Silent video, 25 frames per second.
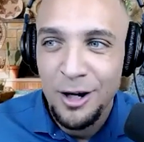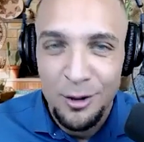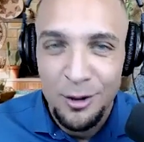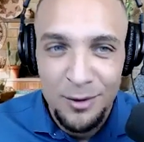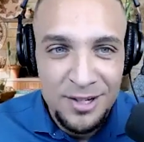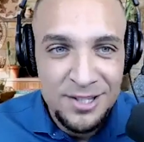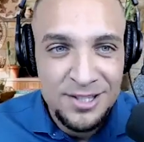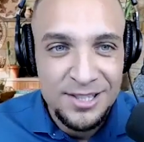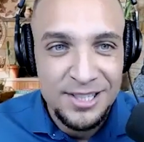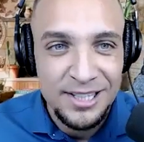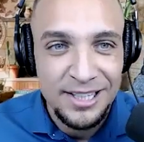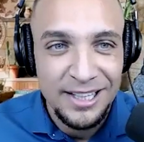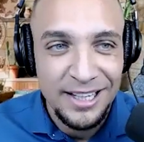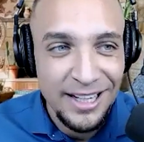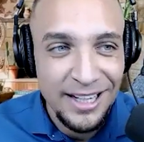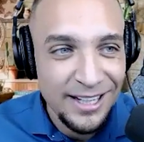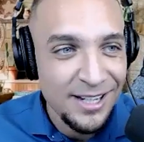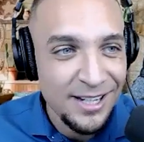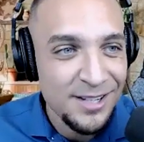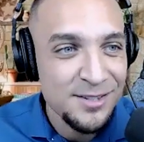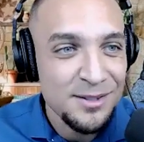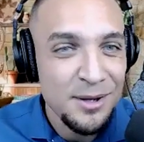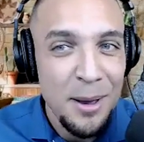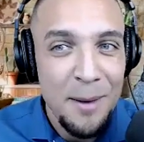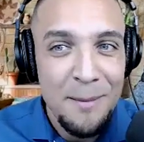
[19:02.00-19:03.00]
currency.
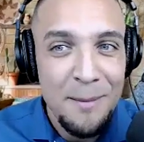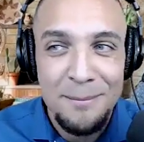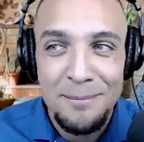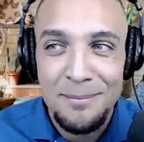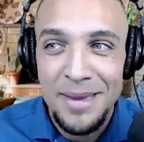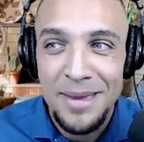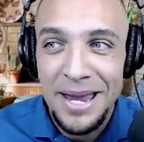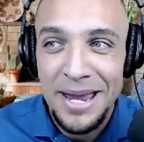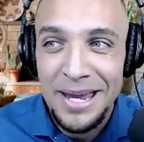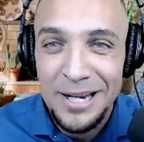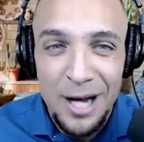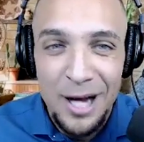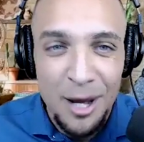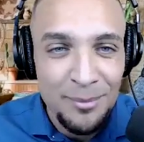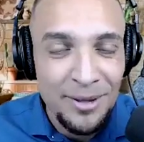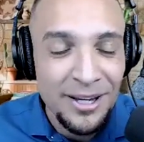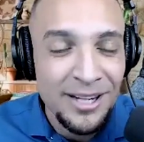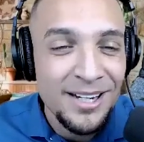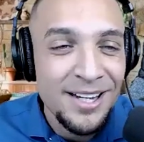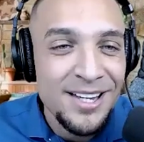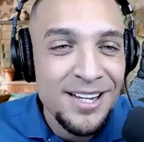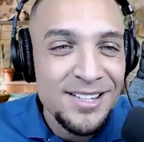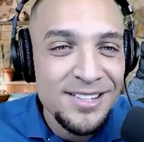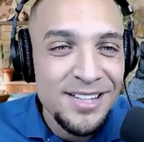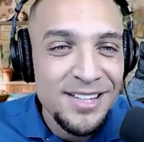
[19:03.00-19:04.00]
It is made up.
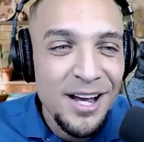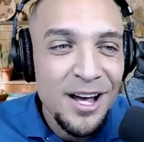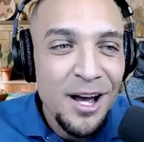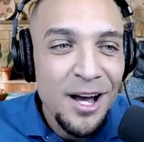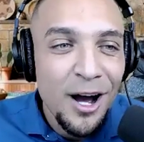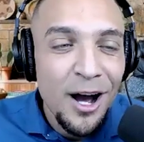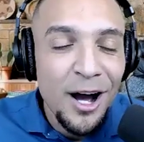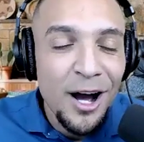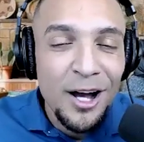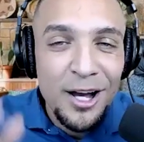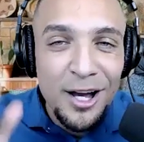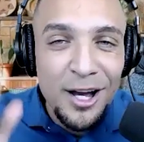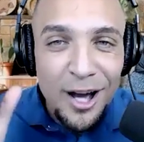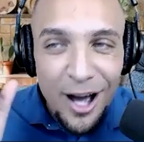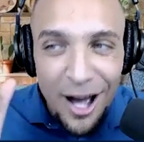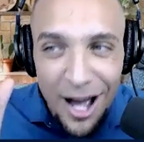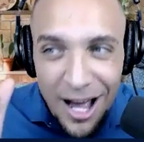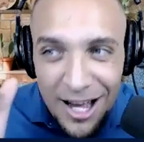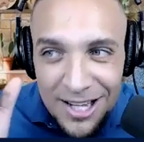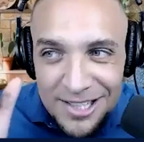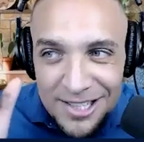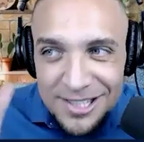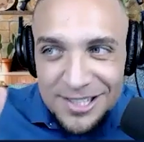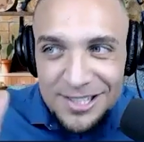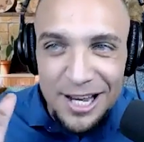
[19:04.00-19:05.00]
It is a
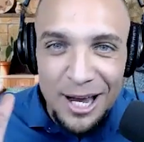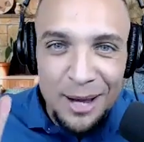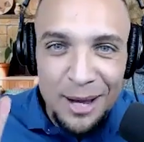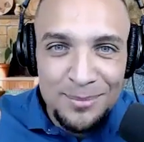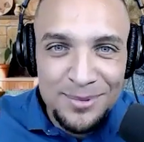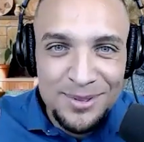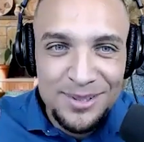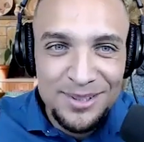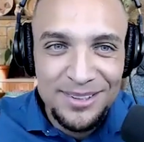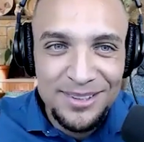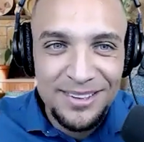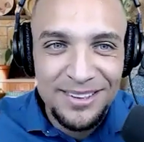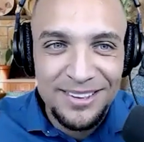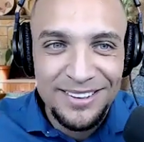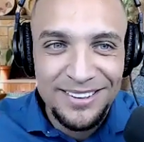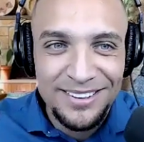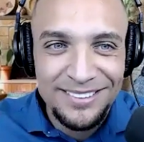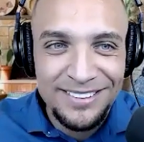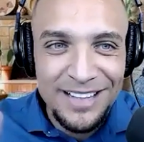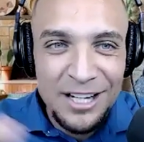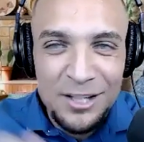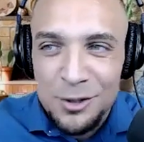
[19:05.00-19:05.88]
concept.